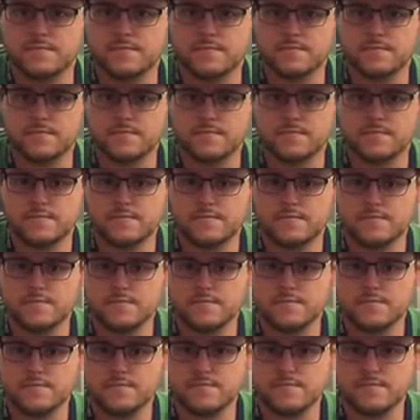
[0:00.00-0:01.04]

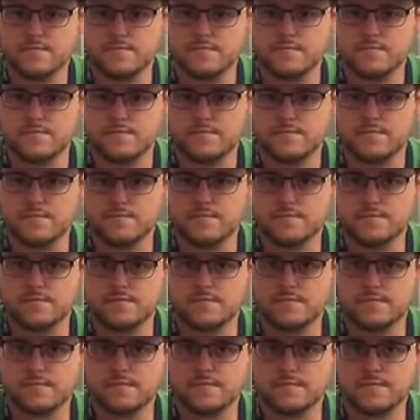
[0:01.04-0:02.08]

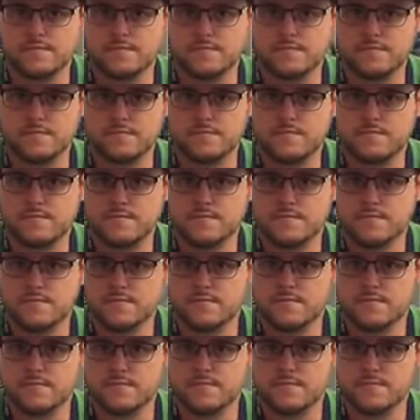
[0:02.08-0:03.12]

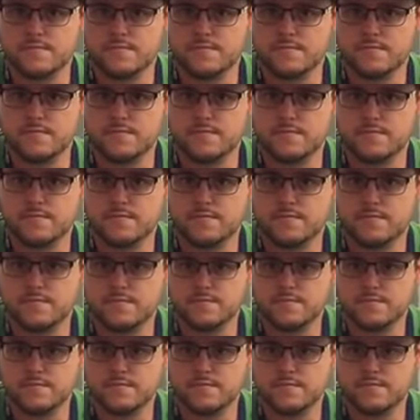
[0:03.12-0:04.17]

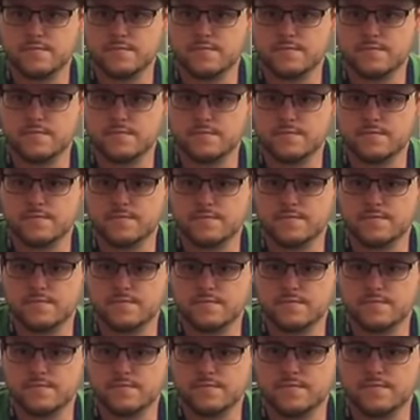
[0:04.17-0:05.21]

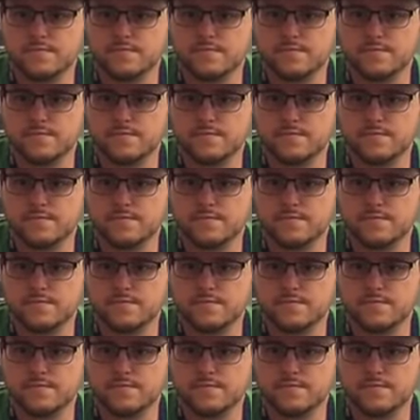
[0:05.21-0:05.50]
(not speaking)